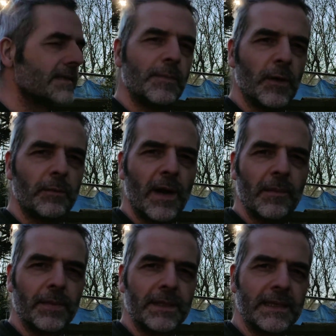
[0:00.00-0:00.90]
small brown
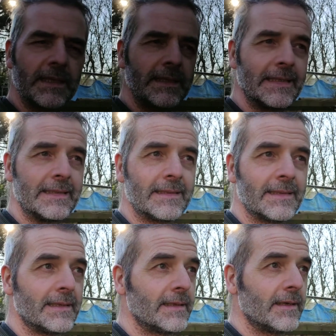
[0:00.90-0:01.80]
bird,
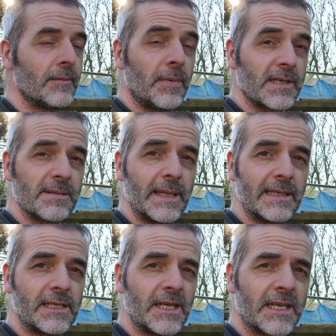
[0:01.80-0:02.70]
possibly a
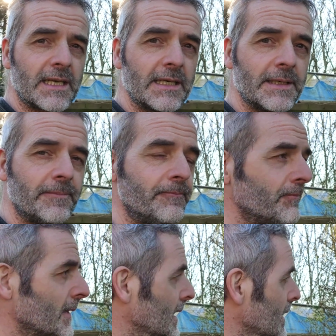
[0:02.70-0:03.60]
dunnock,
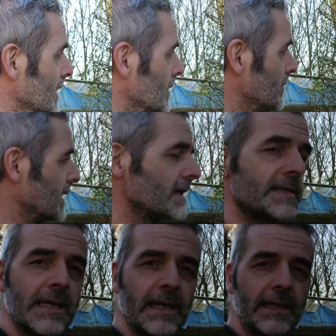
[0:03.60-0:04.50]
because
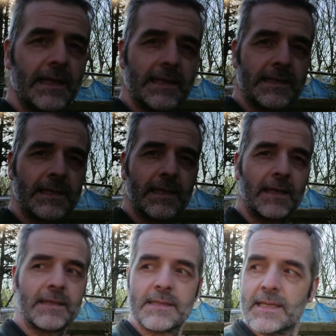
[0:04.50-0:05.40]
that's
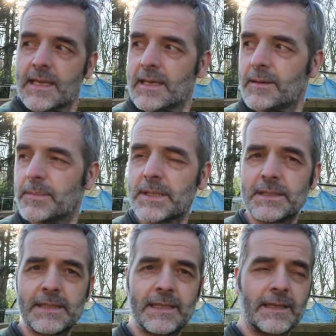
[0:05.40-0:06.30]
the bird
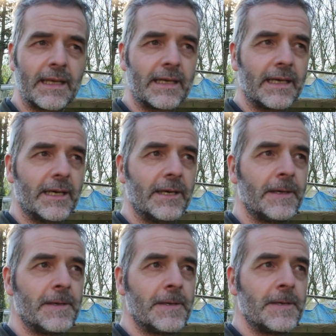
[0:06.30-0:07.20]
that
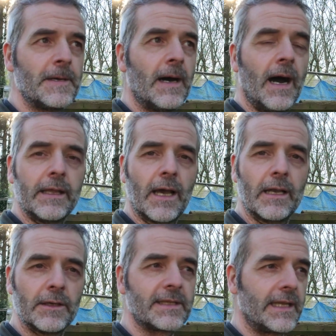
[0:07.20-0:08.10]
I
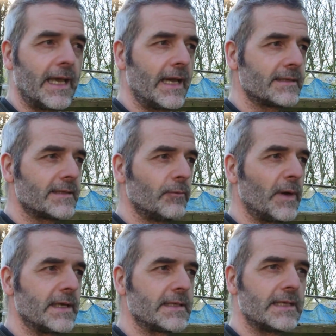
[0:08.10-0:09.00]
looked at the eggs, and when
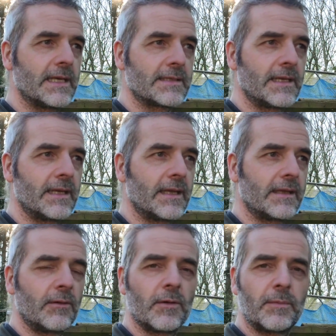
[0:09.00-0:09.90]
I said yesterday that
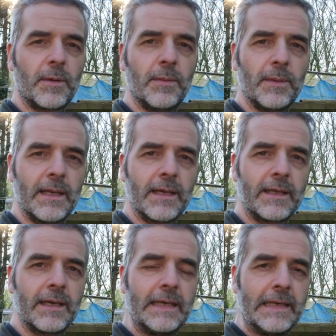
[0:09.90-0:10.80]
they were probably like
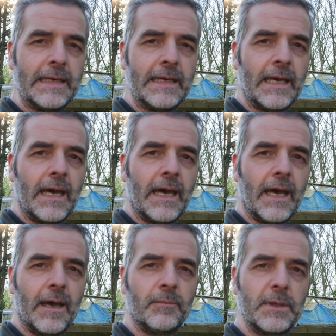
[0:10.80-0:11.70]

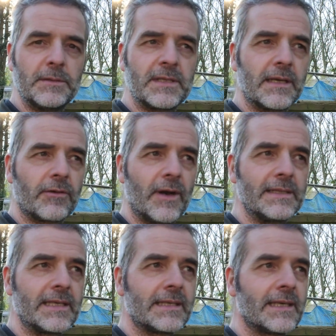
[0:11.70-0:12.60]
blue tit, grey
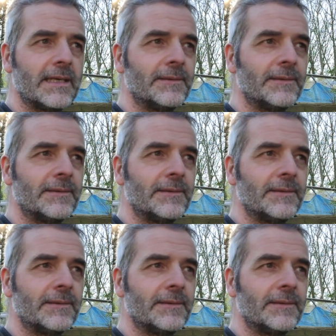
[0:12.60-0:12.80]
tit,